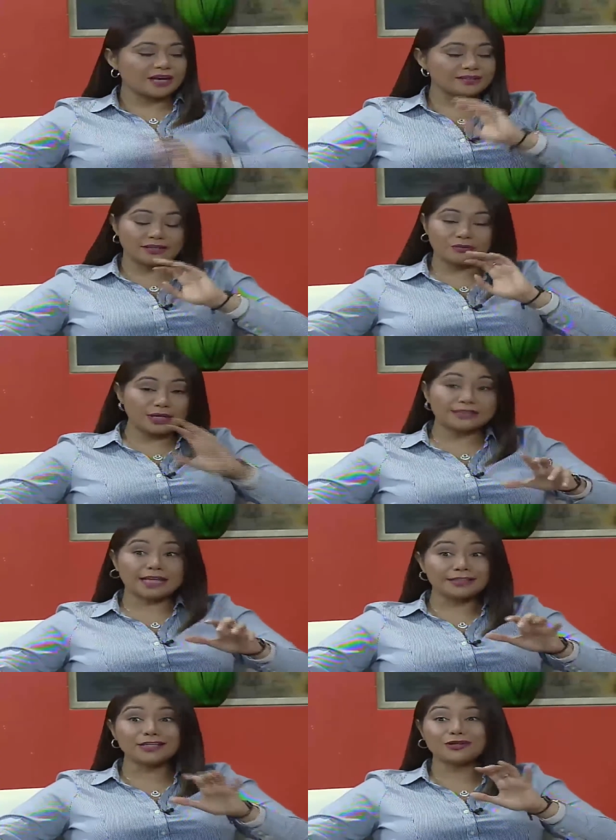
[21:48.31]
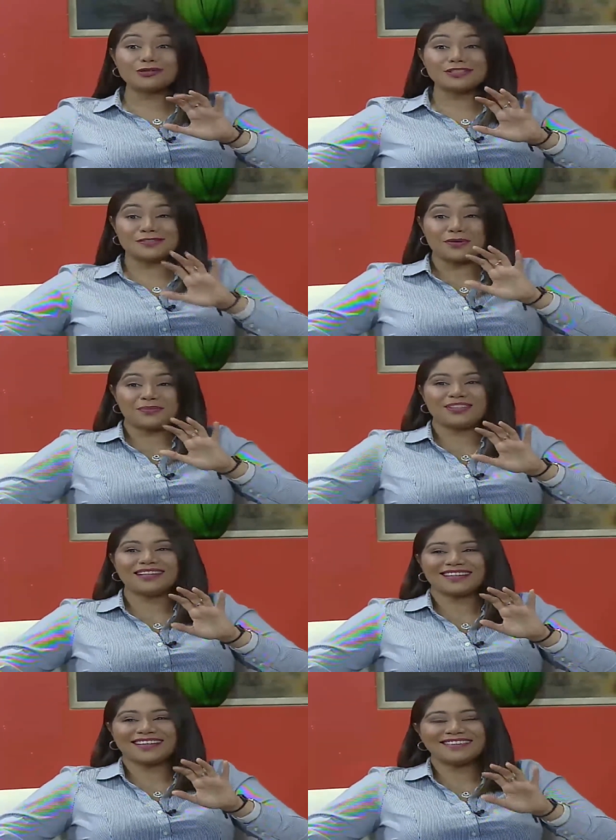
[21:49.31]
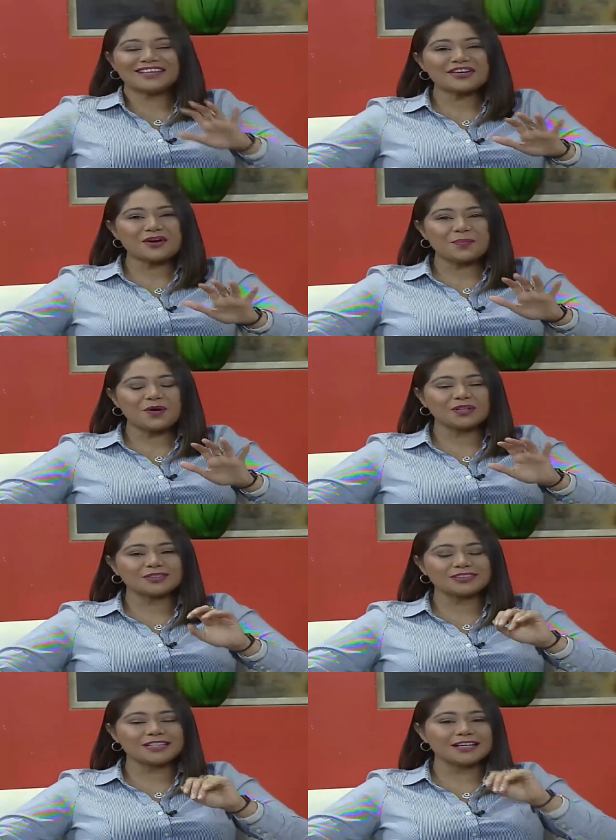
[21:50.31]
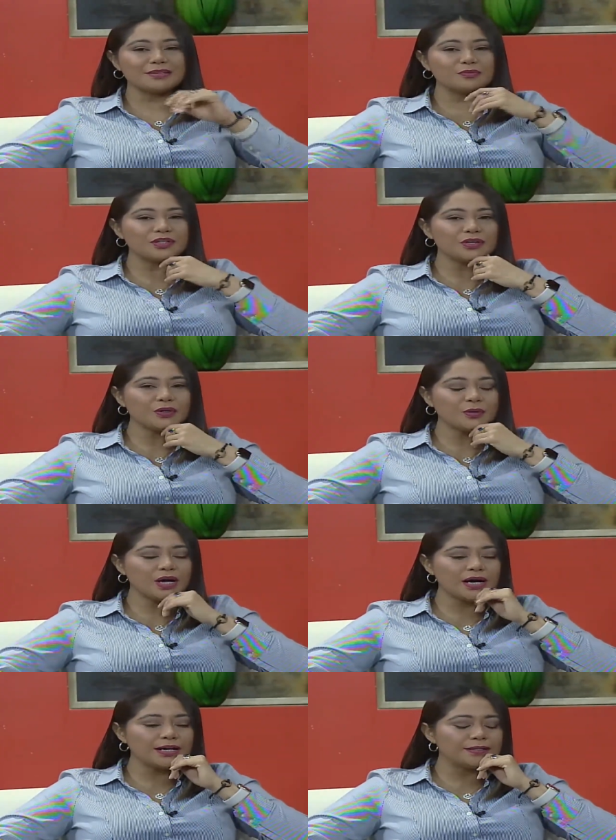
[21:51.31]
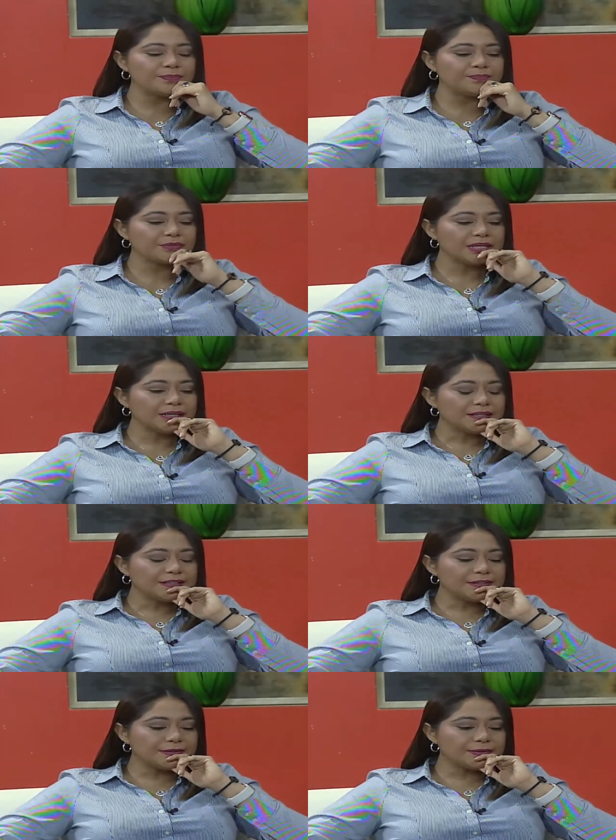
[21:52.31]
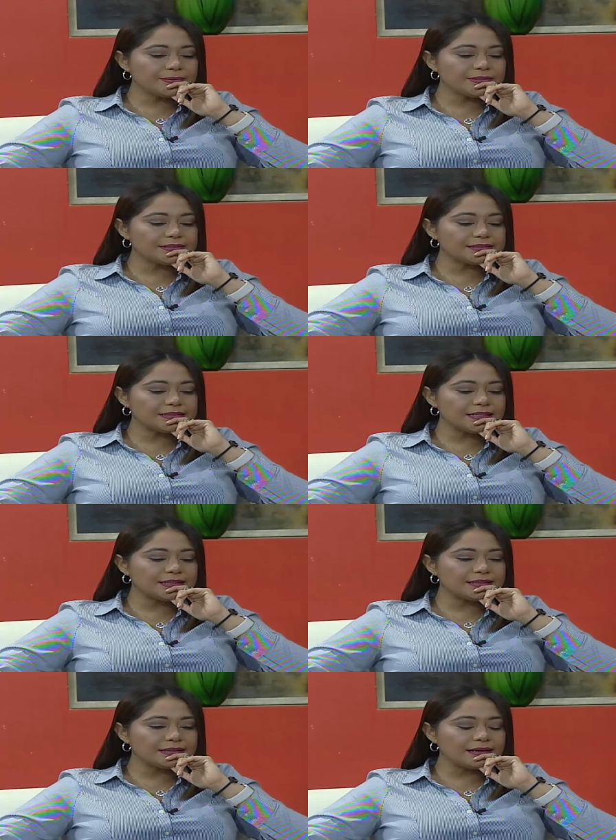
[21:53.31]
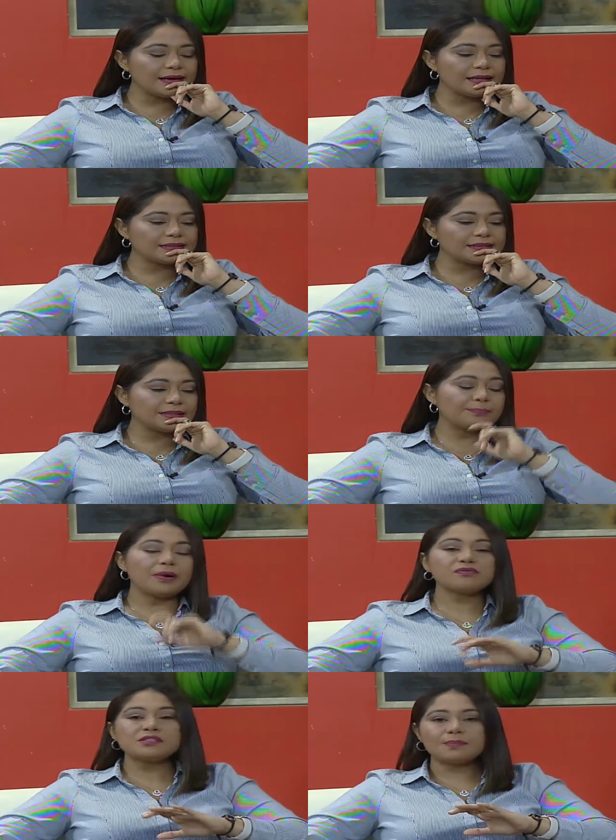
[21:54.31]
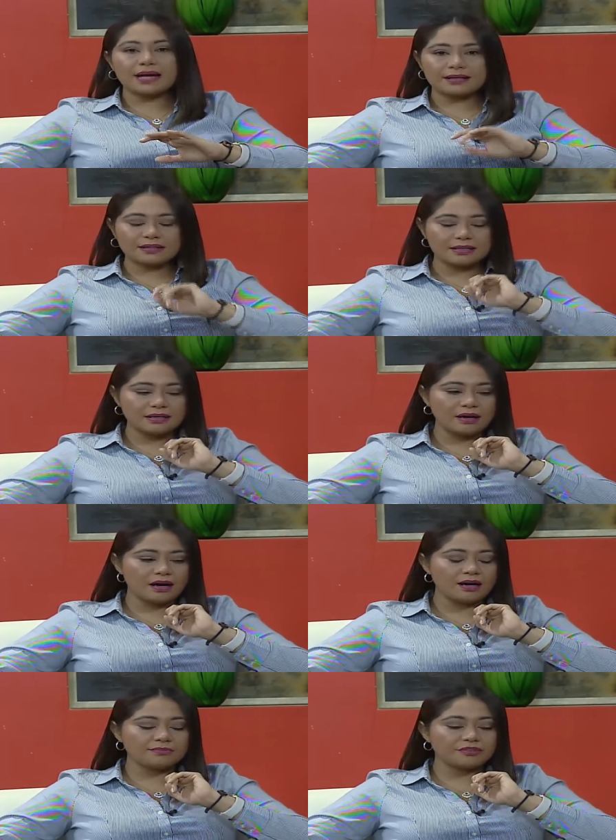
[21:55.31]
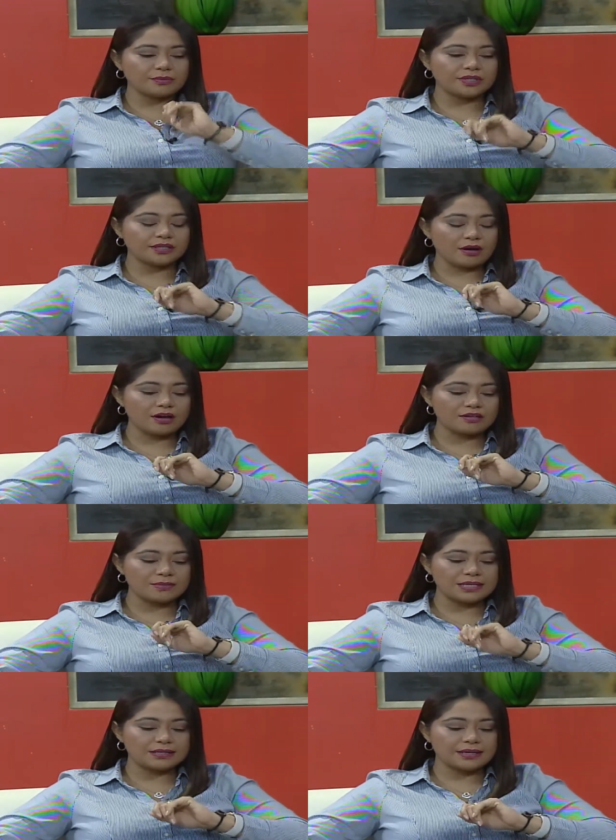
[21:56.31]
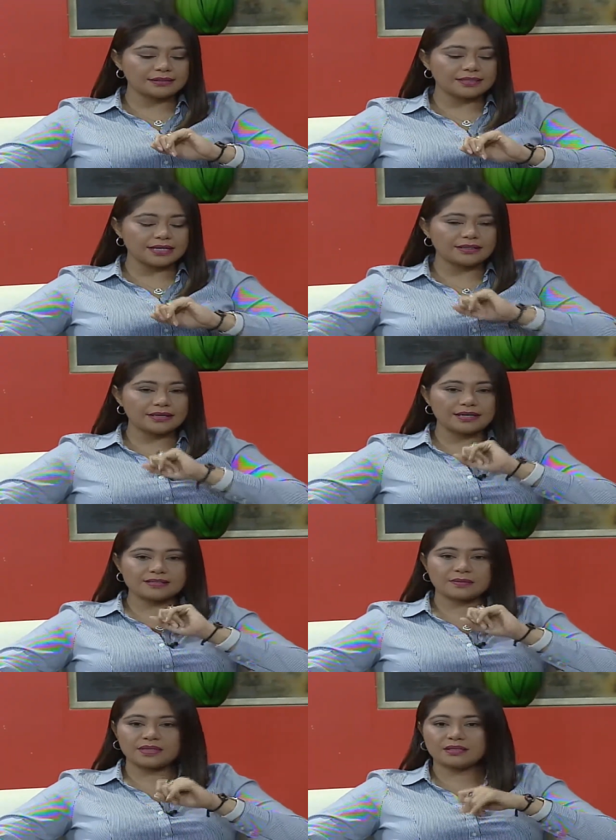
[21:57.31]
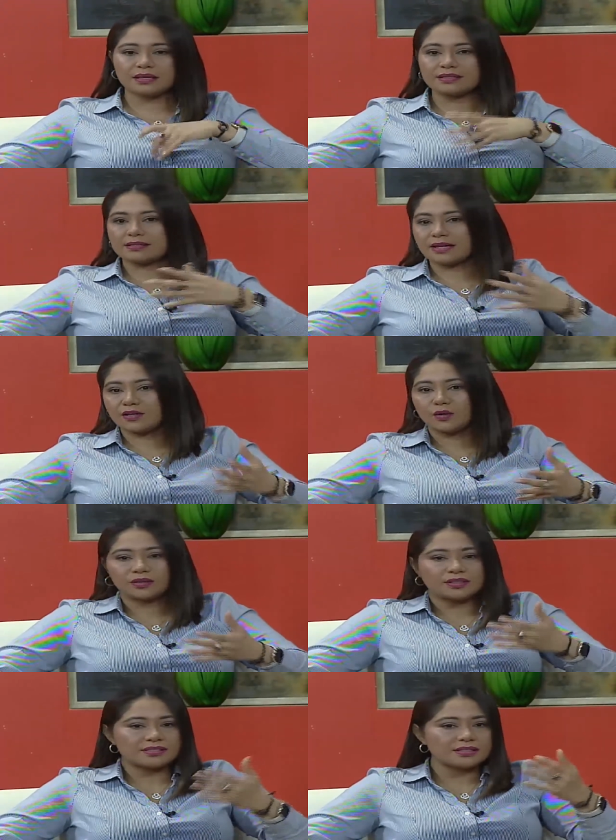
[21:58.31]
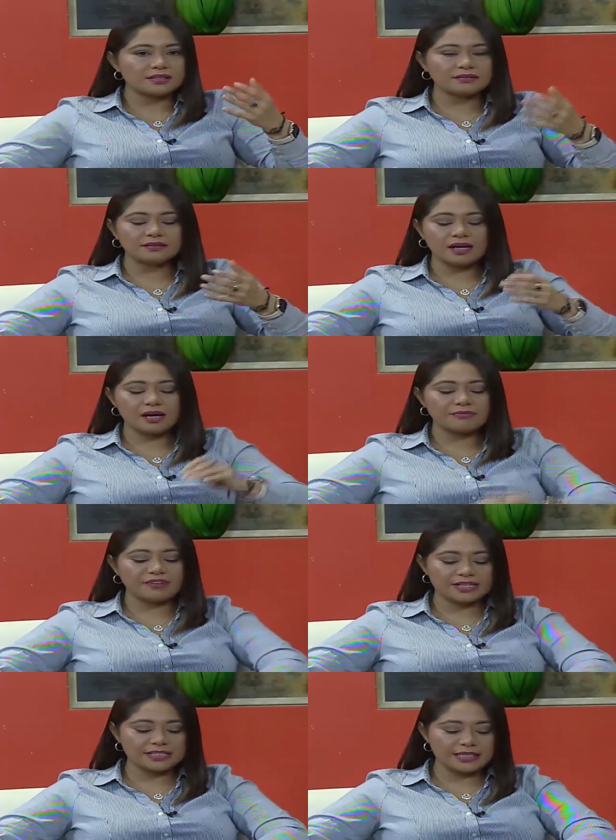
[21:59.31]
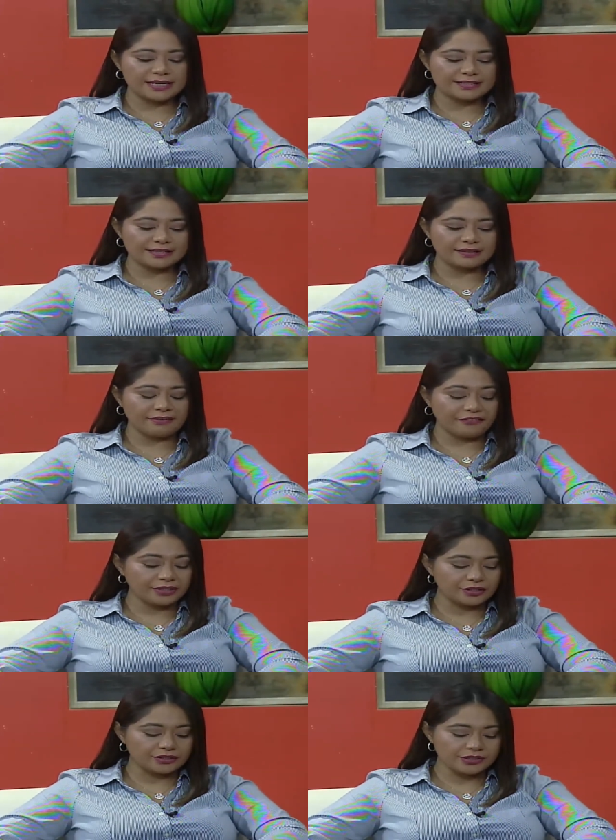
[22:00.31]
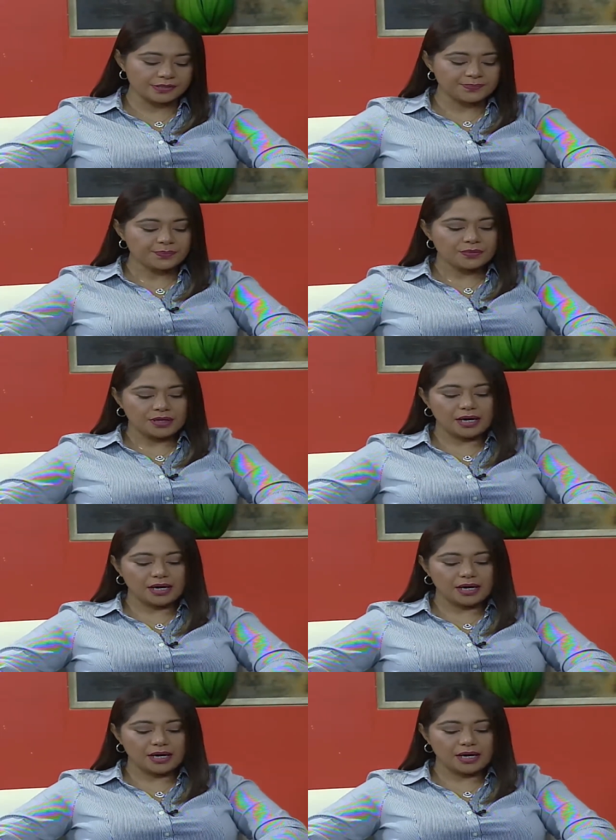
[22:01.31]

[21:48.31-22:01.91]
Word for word: Uh, uh, while that alone is something that can take up all our time, we know, um, you know, the, the bounce back um, from the economy, I, I, as, we, as I know they're still um, finalizing the figures,